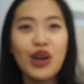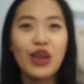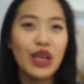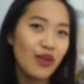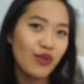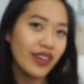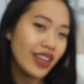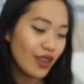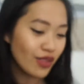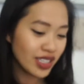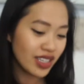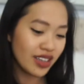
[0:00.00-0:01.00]
though he
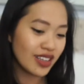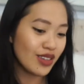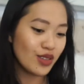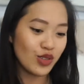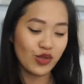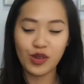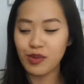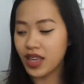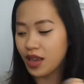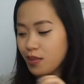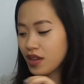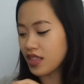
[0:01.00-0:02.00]
wasn't gonna use the room
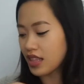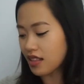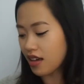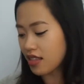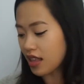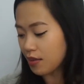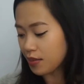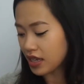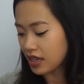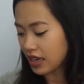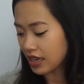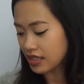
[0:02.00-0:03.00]
key, but they thought that would
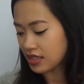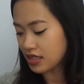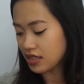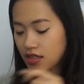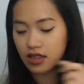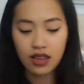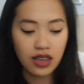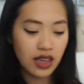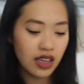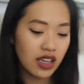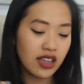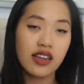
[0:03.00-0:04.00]
be a nice,
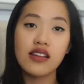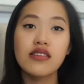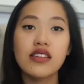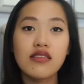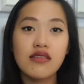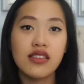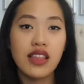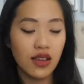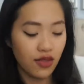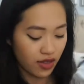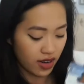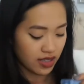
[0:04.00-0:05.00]
you know, little
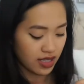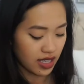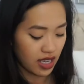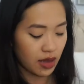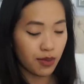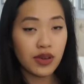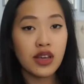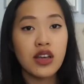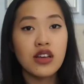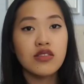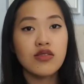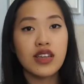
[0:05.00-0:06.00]
thing for us to keep.
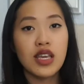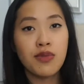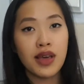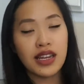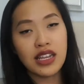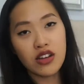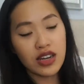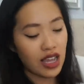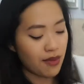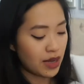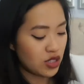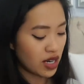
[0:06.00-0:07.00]
So I keep that in here, and I
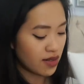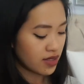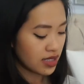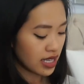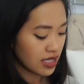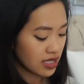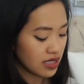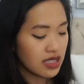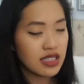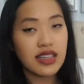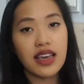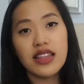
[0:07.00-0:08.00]
have my driver's
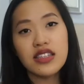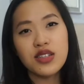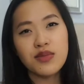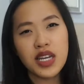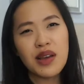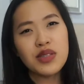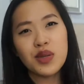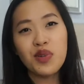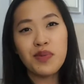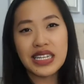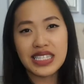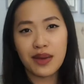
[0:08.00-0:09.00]
license, and then sometimes I
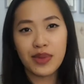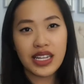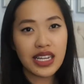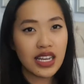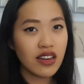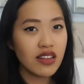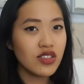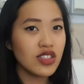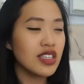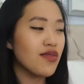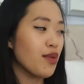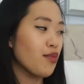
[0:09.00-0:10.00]
put my debit in here
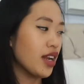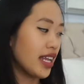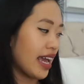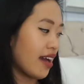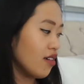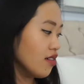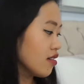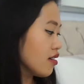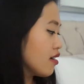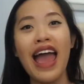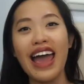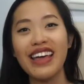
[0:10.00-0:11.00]
just if I'm running out.
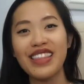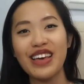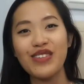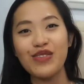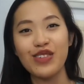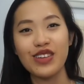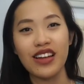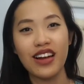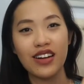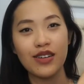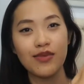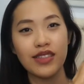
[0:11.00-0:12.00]
And then for
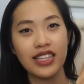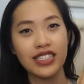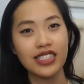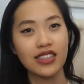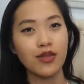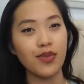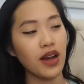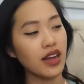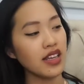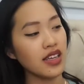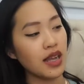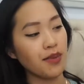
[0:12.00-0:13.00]
this little
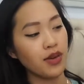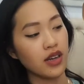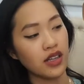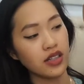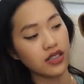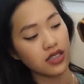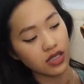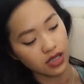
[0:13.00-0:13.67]
pocket, I put...